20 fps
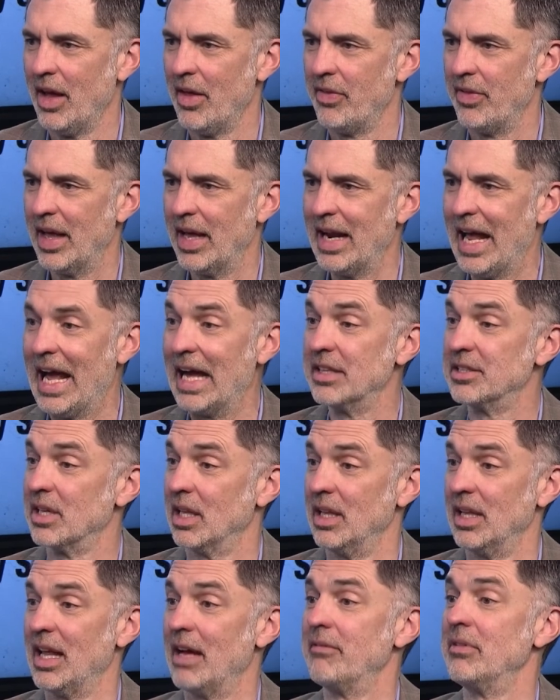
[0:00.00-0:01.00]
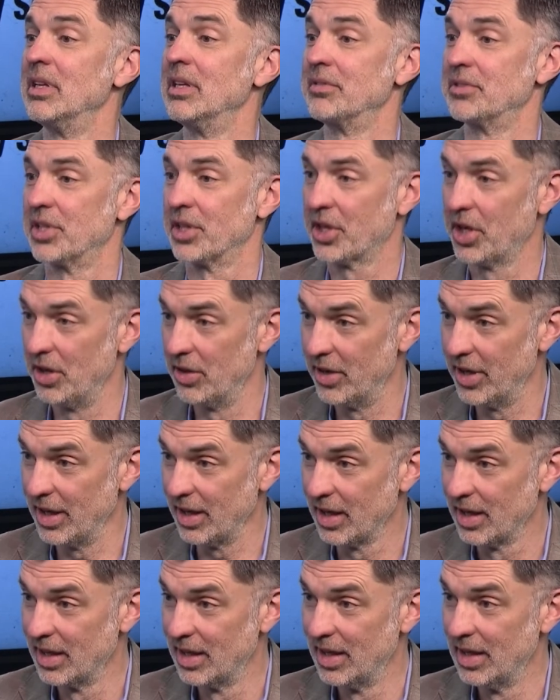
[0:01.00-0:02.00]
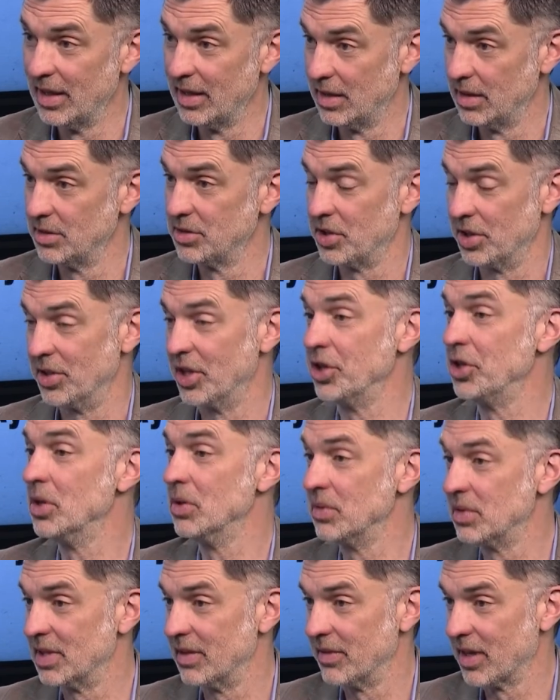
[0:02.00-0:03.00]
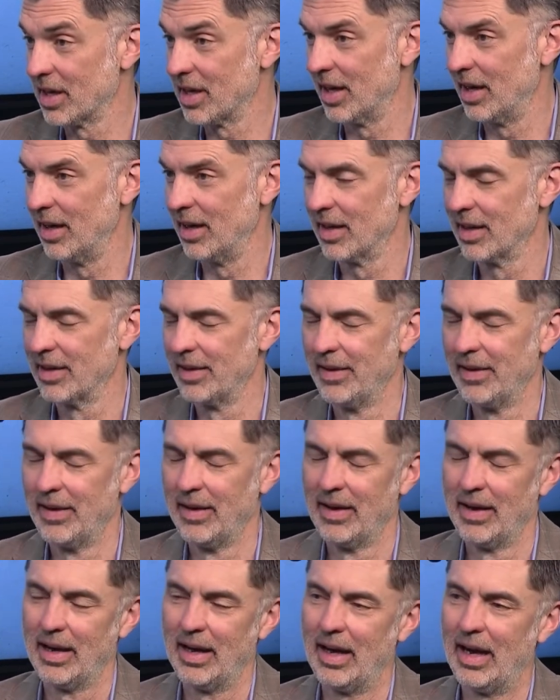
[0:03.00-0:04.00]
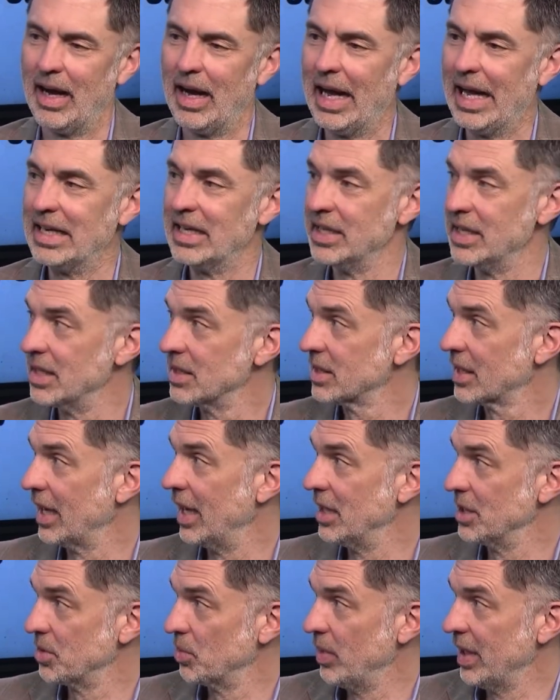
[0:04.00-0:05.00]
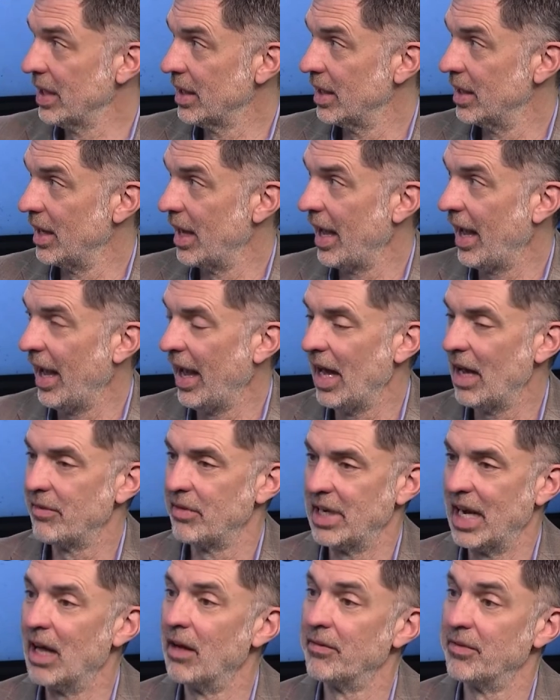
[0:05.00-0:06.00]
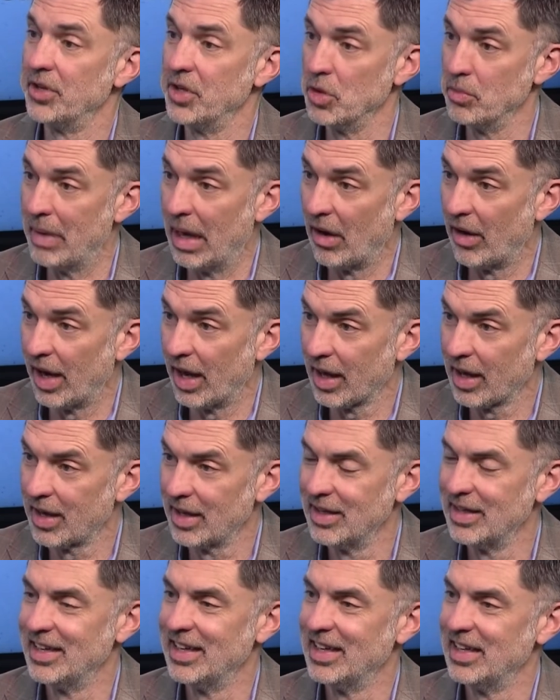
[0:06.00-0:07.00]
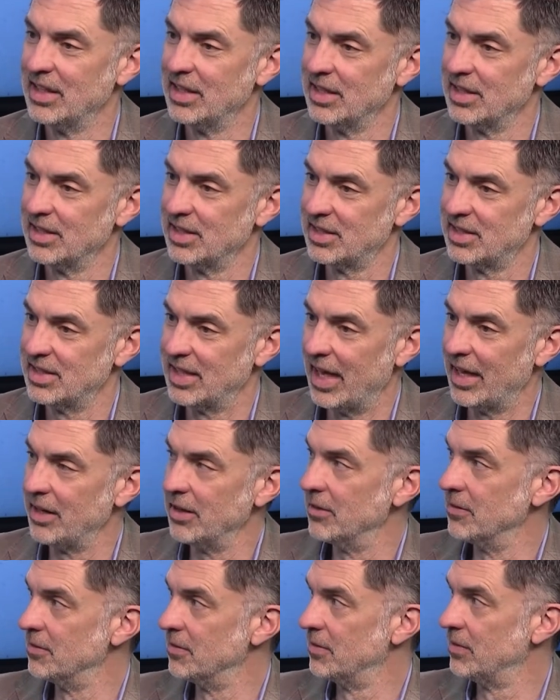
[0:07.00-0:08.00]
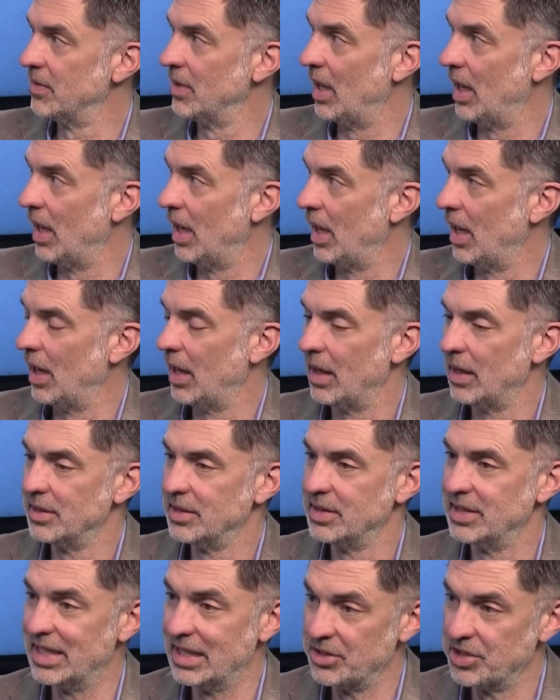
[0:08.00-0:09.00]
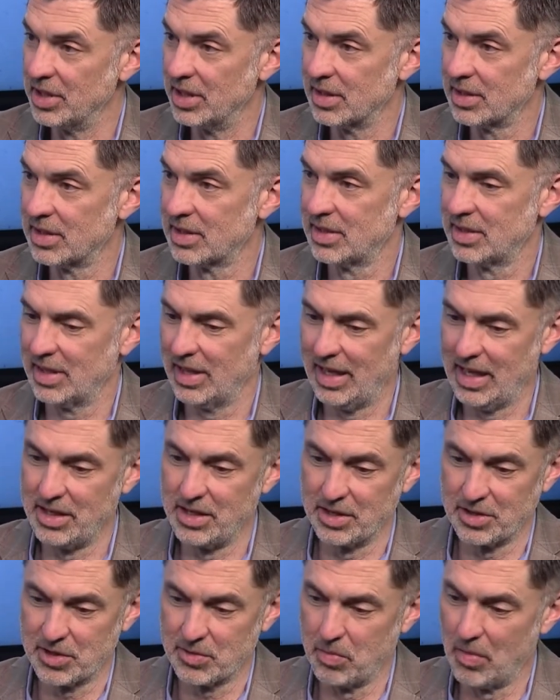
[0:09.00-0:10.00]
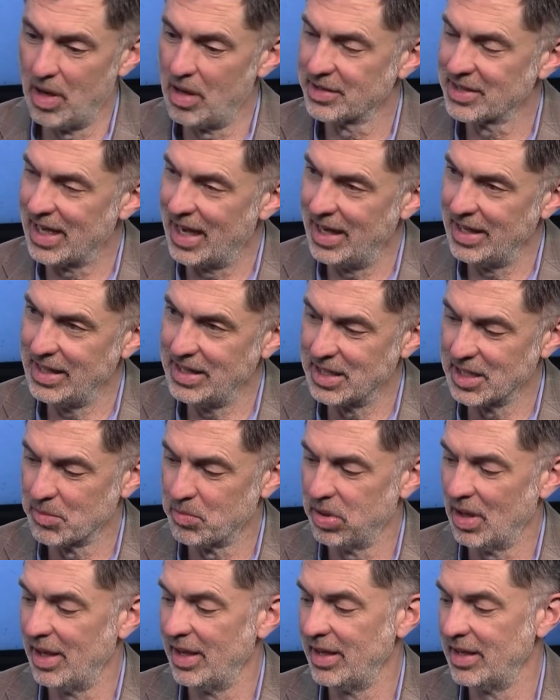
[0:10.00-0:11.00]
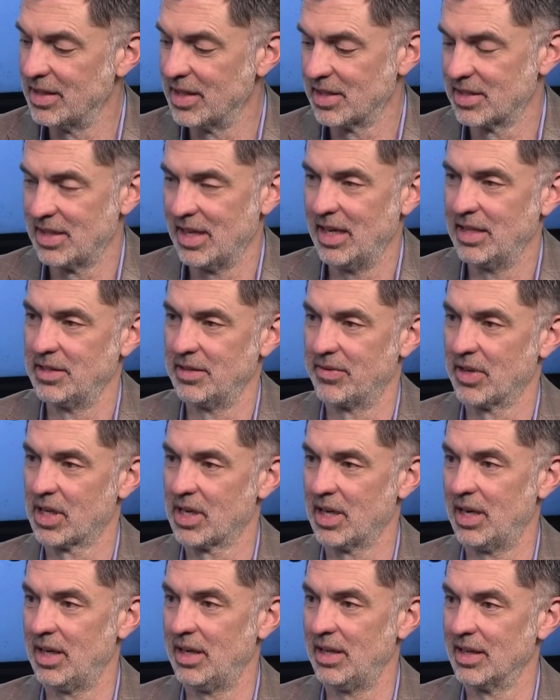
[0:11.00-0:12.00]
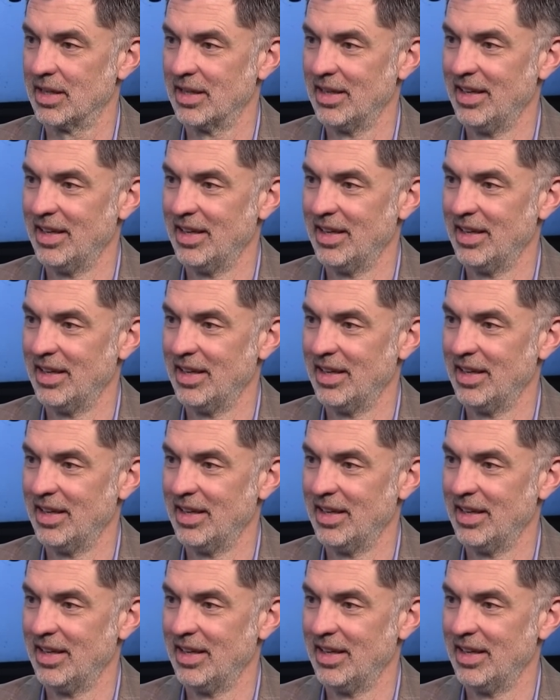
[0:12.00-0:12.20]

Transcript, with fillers: that adds a level of security mm. to the use of the card. Uh, and in this case, we can have an alphanumeric set of uh, digits in this small, tiny display in the size of a card.